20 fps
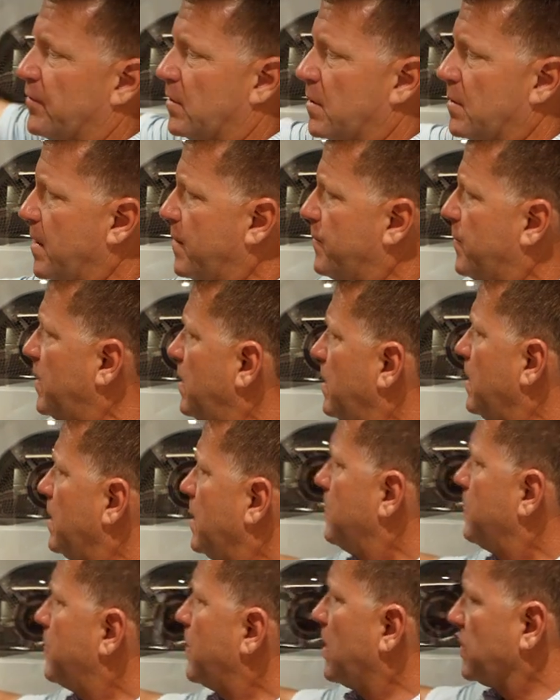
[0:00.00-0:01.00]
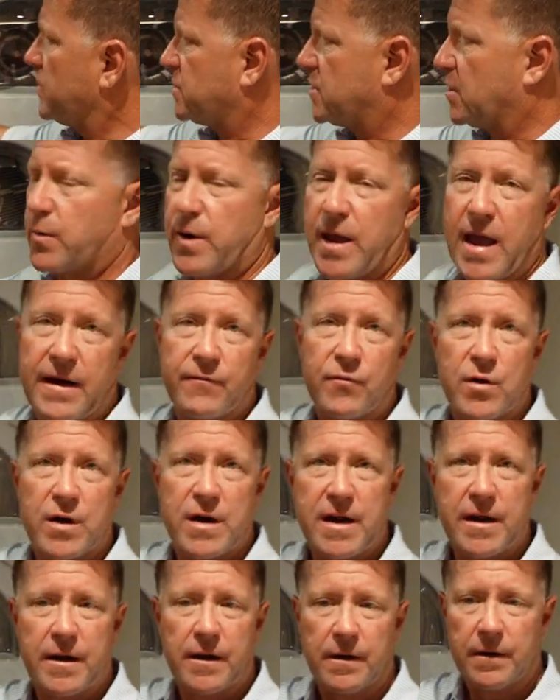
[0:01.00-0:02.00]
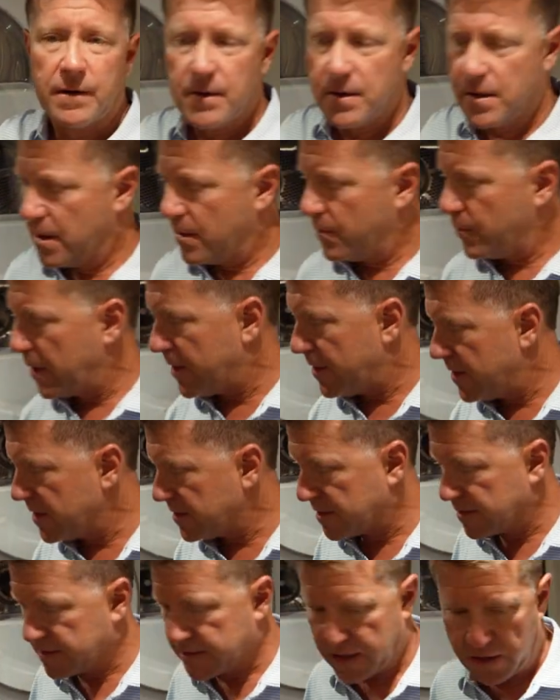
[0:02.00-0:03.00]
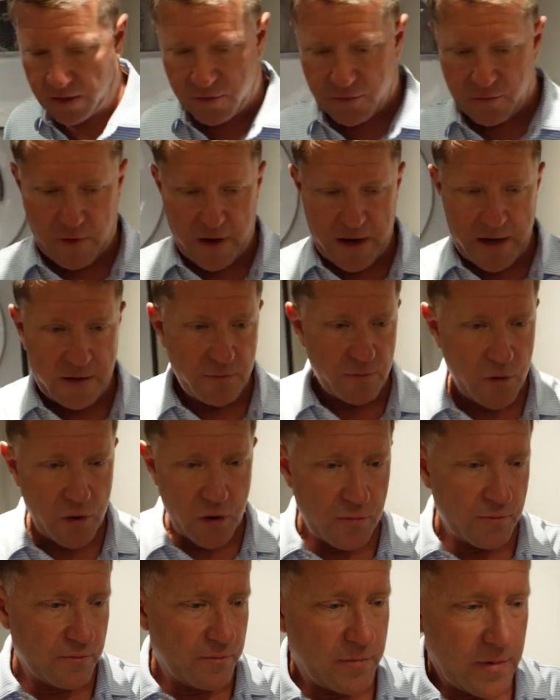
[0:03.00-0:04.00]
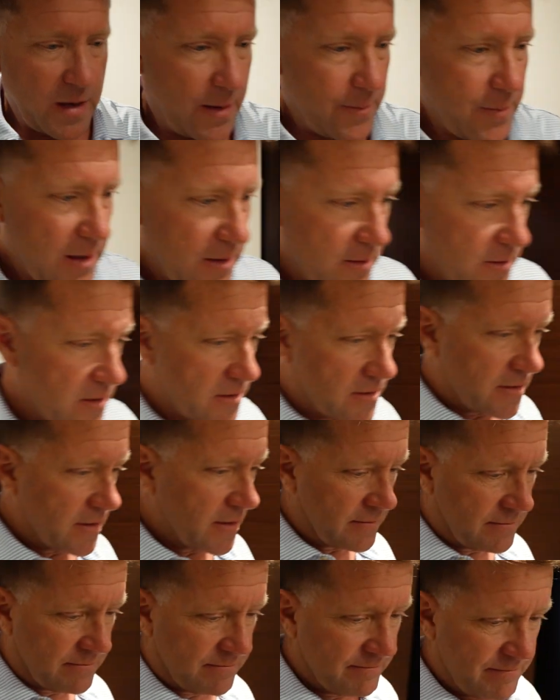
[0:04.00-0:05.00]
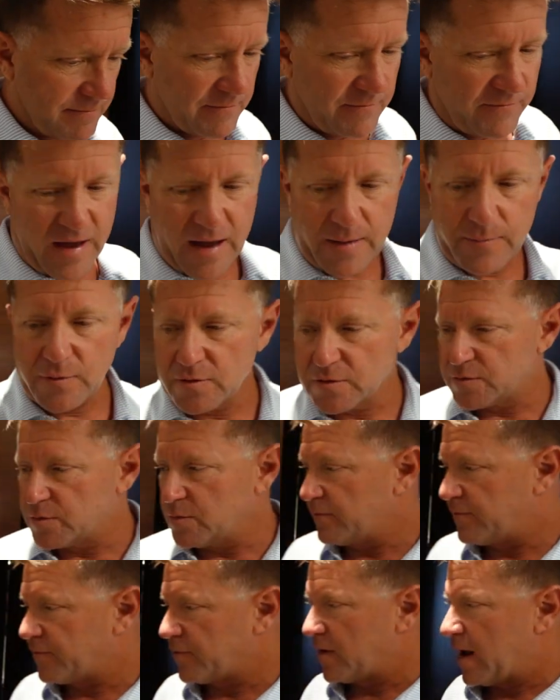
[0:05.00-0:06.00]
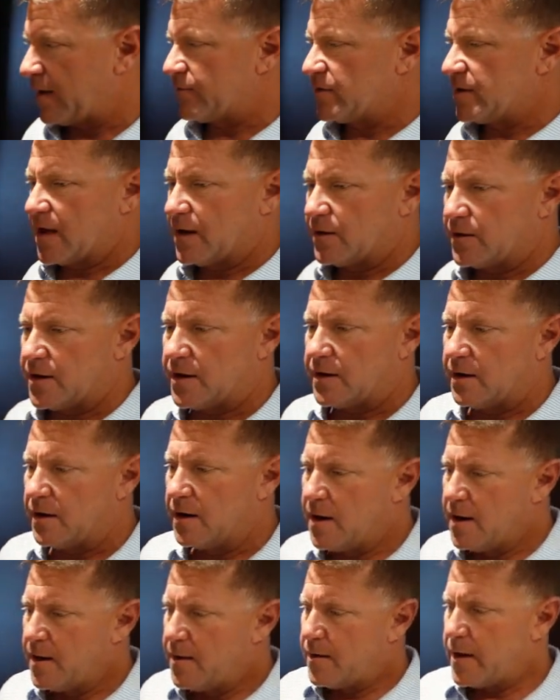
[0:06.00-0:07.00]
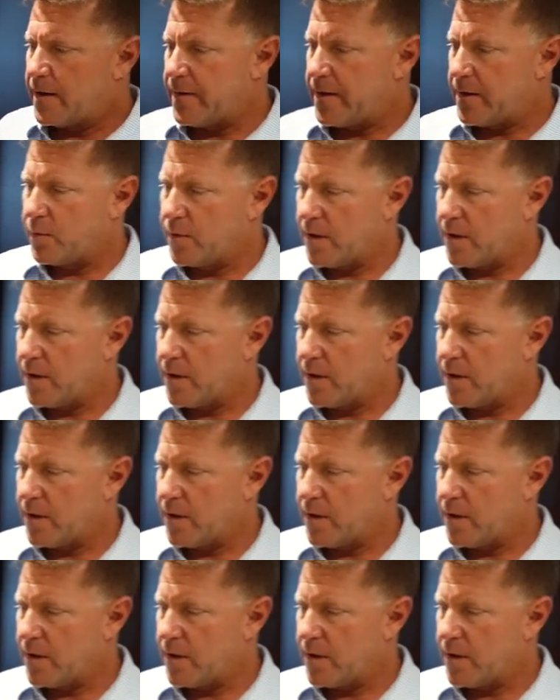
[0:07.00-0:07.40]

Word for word: you remember, but also we have one here. But this is a great room. I mean, just a fabulous room for having down here. And then